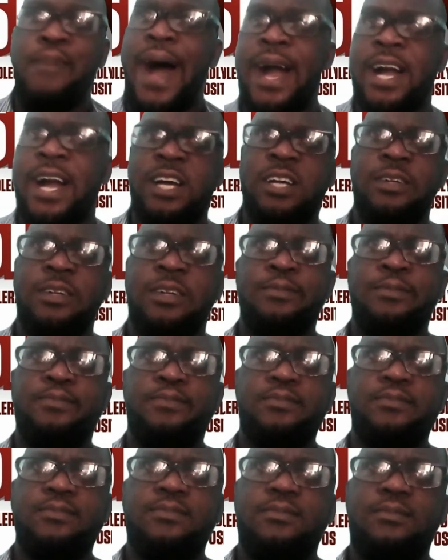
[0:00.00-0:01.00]
at
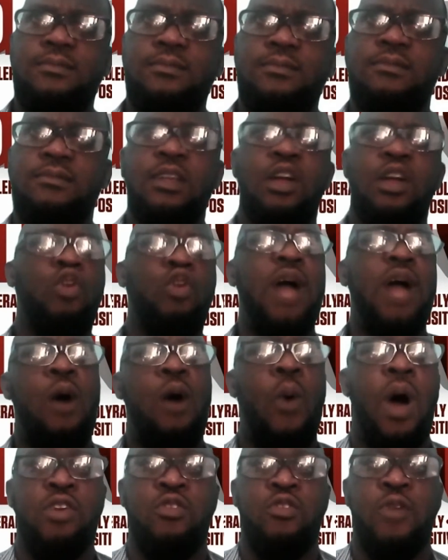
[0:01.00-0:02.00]

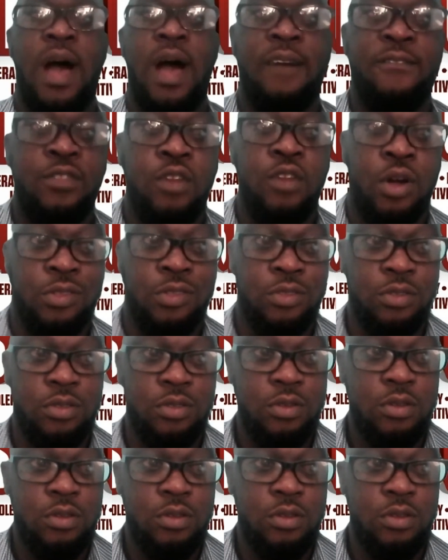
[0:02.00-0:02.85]
what you have done,